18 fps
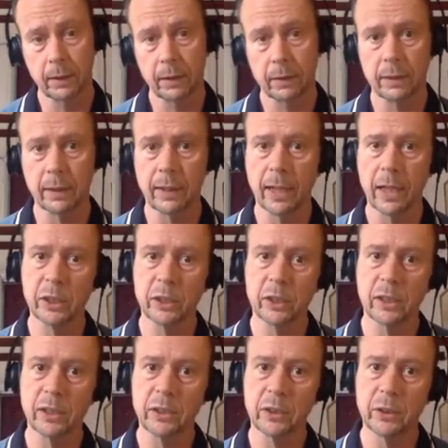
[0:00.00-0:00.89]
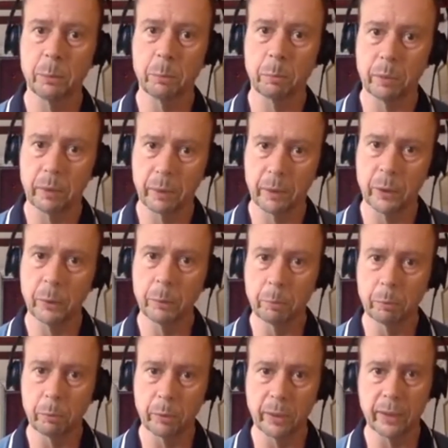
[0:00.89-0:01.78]
then actually you
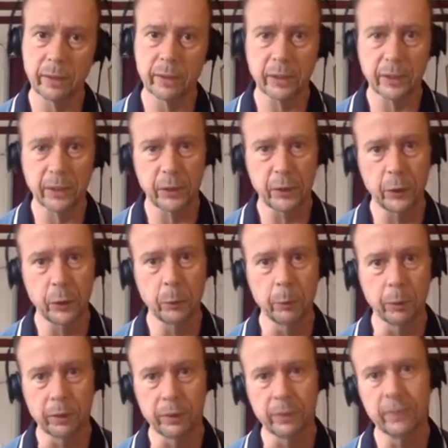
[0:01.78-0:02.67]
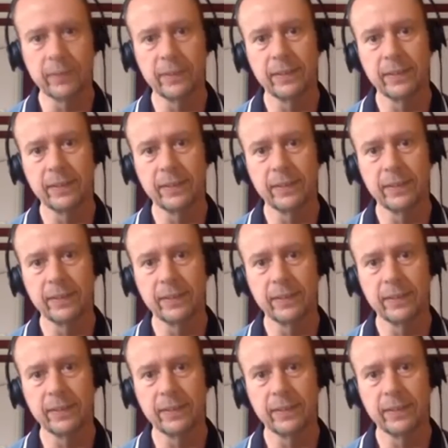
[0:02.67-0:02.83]
bring the human